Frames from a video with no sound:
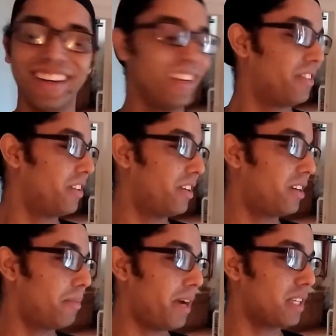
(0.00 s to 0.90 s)

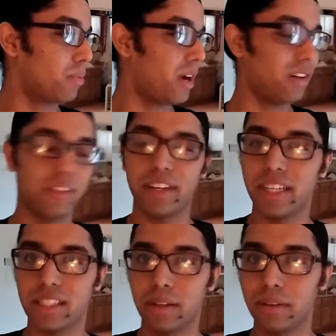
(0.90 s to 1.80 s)
for past while. If you
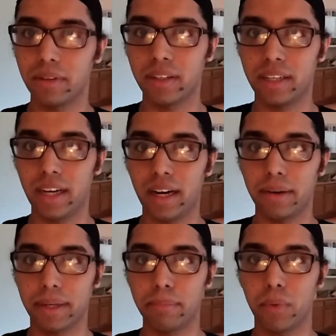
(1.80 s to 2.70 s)
guys seen,
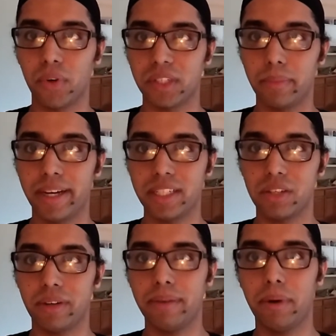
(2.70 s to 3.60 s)
uh, been watching my
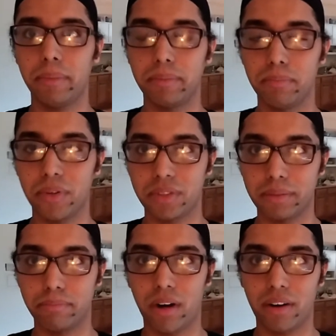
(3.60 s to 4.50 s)
Instagram, I've been
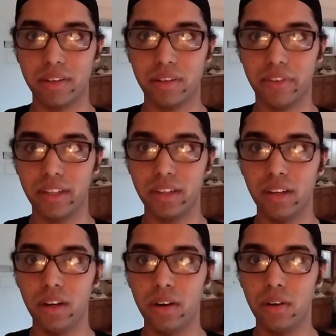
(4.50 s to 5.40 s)
posting progress of it
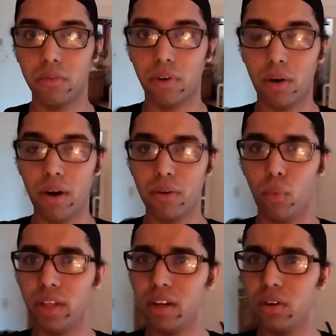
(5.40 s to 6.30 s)
for a while.
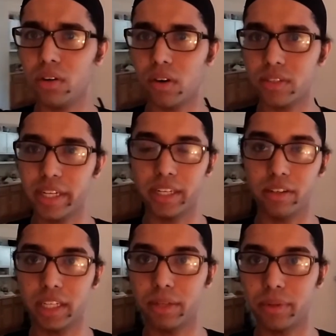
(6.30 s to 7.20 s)
Why do I look cross-eyed?
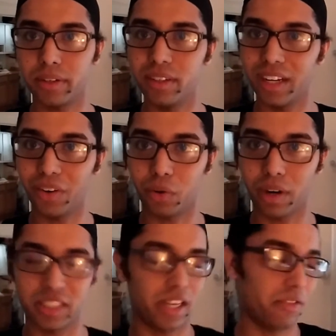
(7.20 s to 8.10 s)
Okay, there we go. I look
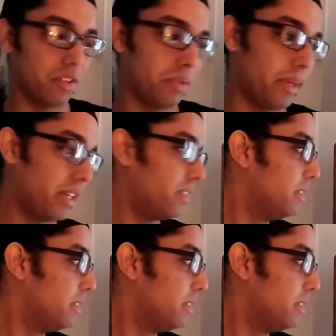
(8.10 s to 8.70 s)
cross-eyed for a minute.